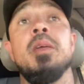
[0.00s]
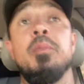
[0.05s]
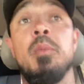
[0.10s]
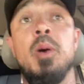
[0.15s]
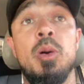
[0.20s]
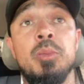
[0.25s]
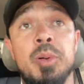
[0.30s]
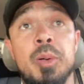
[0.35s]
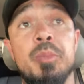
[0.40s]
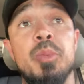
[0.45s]
The
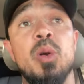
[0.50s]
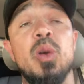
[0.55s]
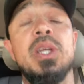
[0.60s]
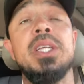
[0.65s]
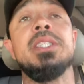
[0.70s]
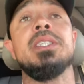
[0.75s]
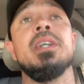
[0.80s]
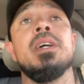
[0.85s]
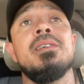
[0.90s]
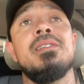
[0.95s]
mobile
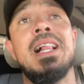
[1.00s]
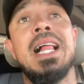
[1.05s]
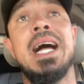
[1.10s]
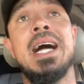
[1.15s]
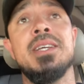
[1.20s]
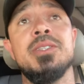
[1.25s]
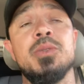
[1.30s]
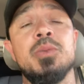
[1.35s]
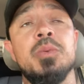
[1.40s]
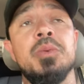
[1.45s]
barista
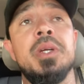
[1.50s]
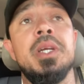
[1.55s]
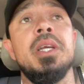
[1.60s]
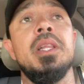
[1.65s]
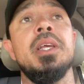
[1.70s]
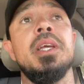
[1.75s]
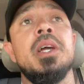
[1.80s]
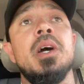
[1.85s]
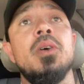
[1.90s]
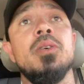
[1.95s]
class
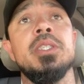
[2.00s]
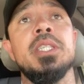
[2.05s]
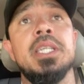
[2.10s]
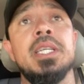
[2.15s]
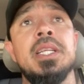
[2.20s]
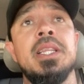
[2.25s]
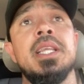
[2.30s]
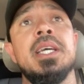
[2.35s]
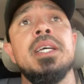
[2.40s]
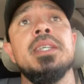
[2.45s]
really goes
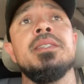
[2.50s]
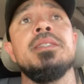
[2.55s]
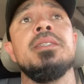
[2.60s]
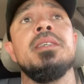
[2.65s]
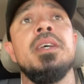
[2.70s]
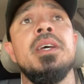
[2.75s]
into this.